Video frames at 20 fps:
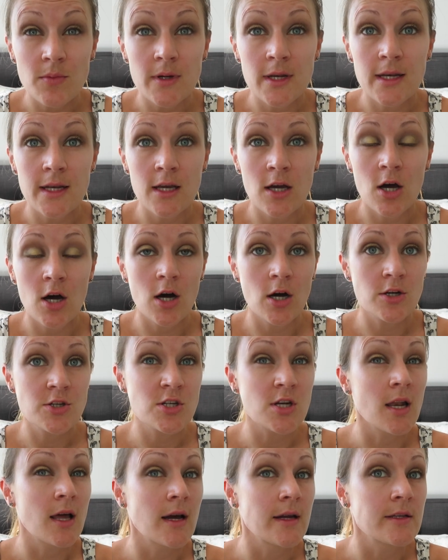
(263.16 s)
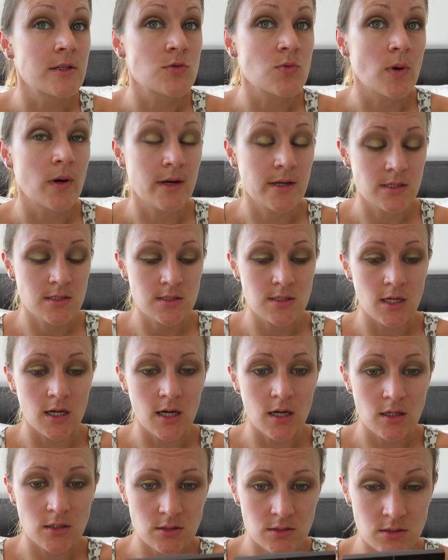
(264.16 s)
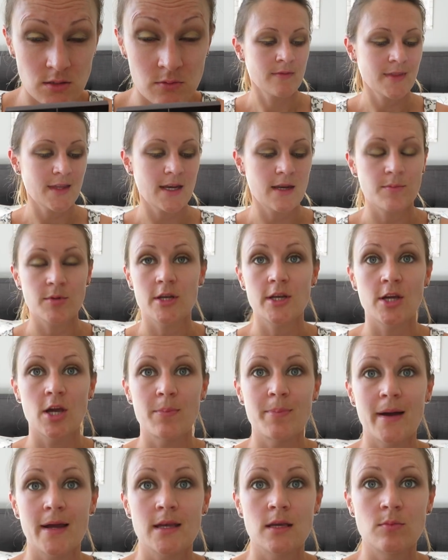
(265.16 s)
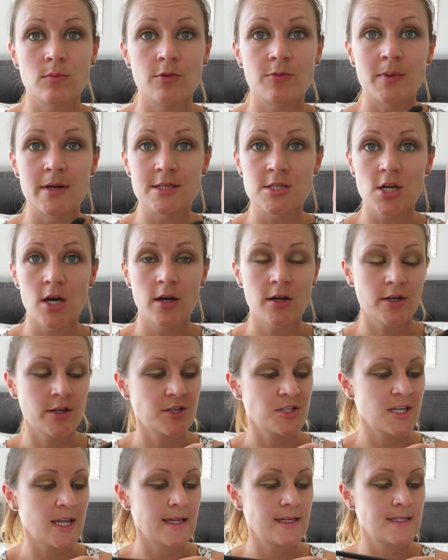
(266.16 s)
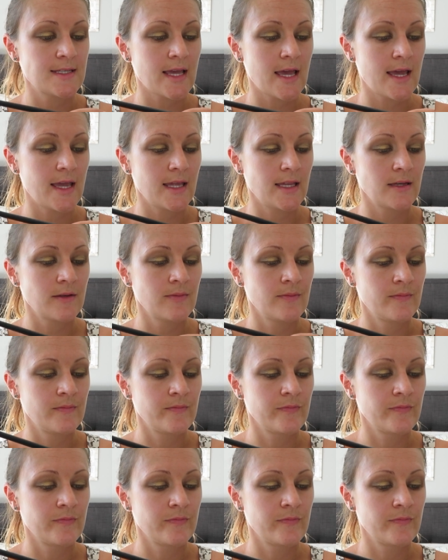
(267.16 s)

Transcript: want any harsh lines where it starts. Then I'm going to go back in with my darker shade again